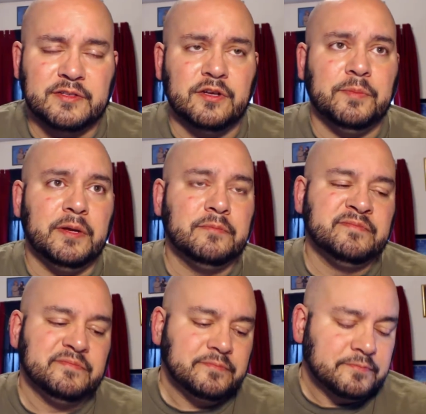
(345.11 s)
stupid.
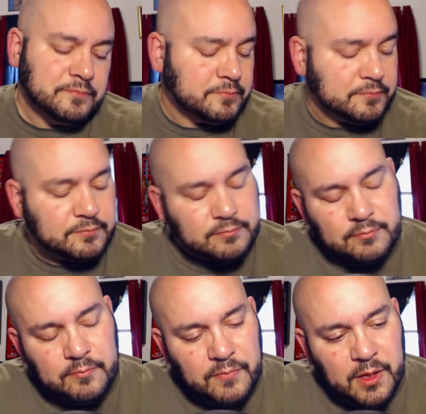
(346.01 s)

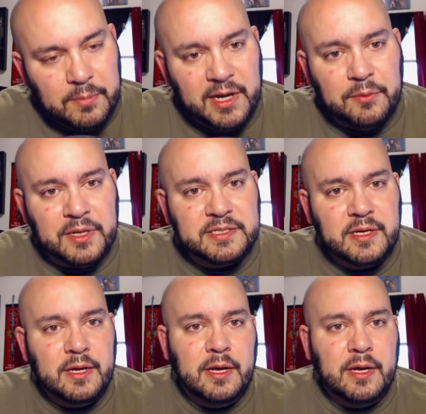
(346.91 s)
But anyways,